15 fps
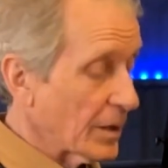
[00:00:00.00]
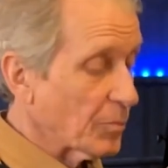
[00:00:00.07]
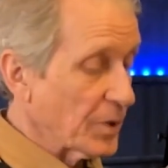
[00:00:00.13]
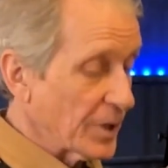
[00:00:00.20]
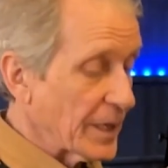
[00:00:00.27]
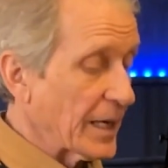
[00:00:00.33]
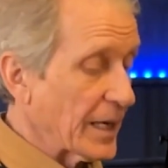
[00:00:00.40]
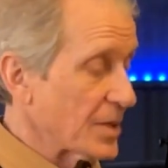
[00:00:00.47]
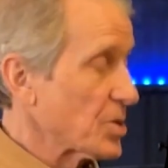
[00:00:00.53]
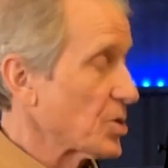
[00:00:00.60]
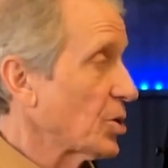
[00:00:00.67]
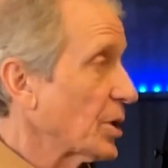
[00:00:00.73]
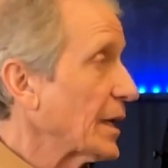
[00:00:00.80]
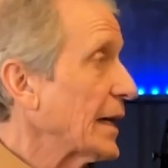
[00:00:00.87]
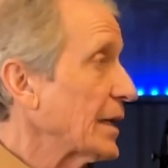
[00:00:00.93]
it really
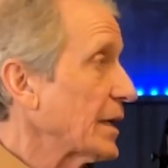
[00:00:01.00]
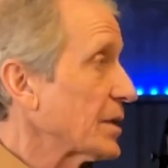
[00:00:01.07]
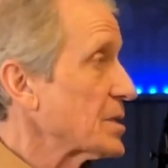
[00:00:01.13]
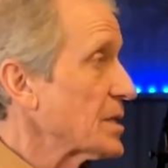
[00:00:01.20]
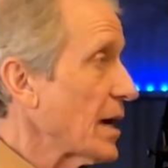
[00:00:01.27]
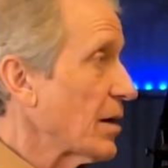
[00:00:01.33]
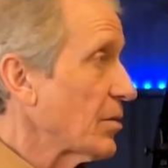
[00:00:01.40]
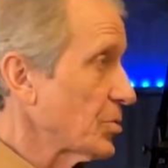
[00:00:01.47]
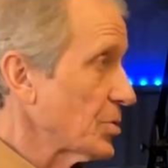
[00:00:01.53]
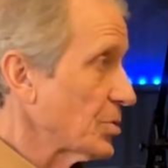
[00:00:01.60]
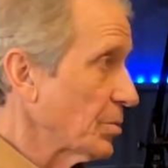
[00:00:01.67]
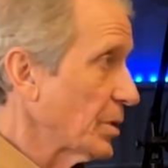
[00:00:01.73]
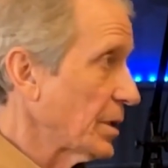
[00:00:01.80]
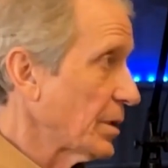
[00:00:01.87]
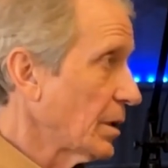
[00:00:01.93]
has an organic
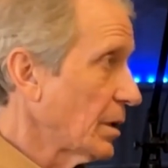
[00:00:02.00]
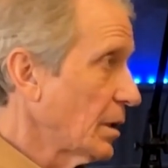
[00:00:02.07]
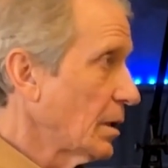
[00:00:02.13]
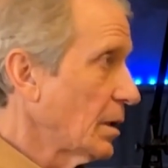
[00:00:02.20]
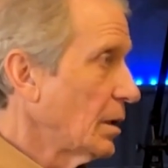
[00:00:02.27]
sound to it.